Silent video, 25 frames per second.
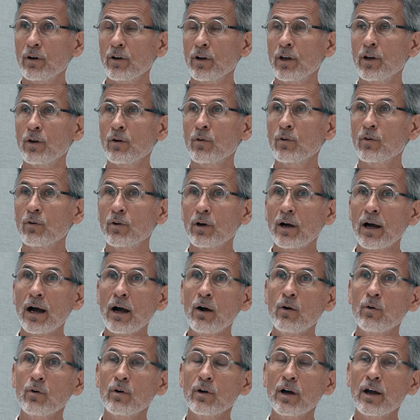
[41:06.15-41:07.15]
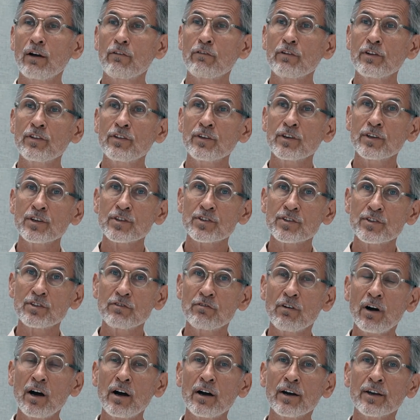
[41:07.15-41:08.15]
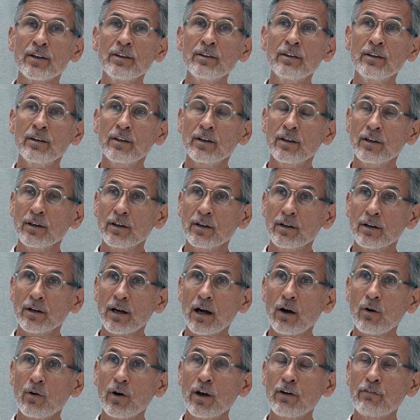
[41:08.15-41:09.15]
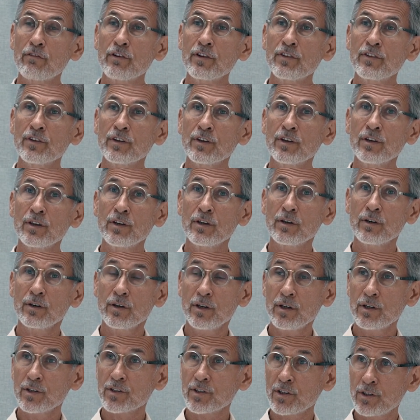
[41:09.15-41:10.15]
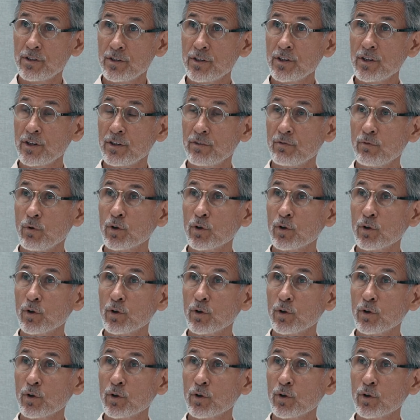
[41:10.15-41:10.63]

you know, how everything is divine, how everything here is indeed.